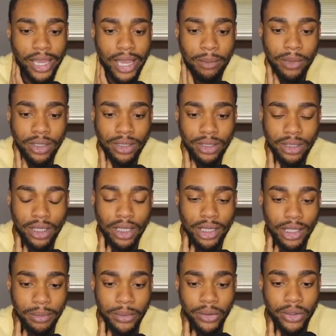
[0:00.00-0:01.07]
the gamma
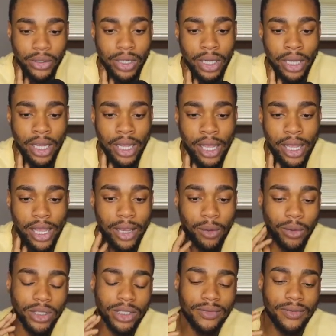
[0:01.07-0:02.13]
clipper,
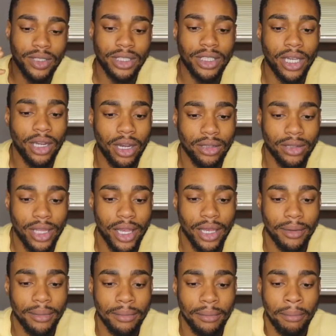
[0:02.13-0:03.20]
and we're just gonna take off
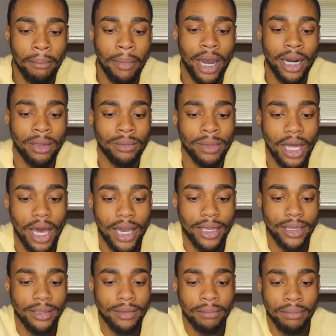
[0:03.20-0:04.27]
that bottom
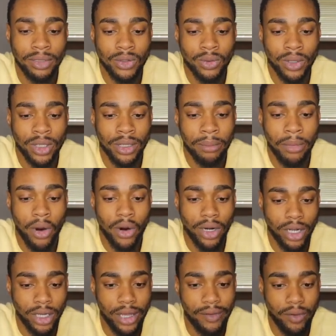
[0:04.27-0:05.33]
line between the
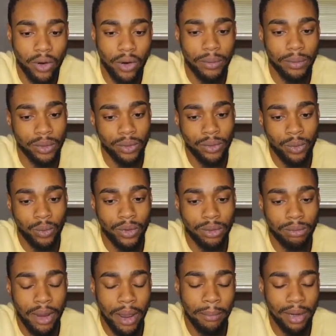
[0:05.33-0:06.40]
bald and the lever open
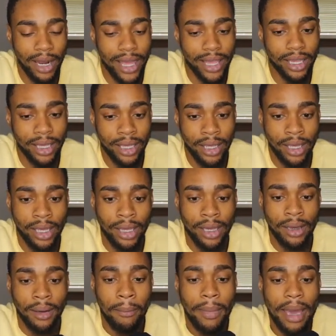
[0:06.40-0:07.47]
with my black
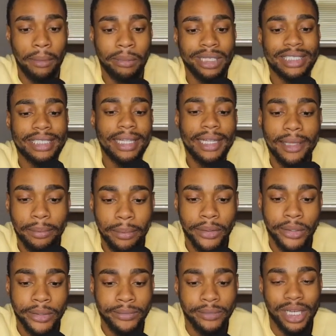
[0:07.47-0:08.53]
Babbliss
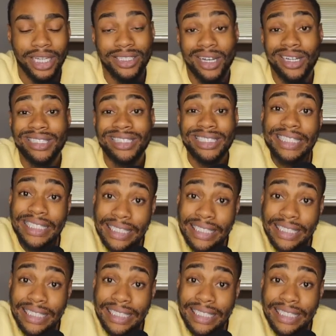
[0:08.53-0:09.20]
clipper, as y'all can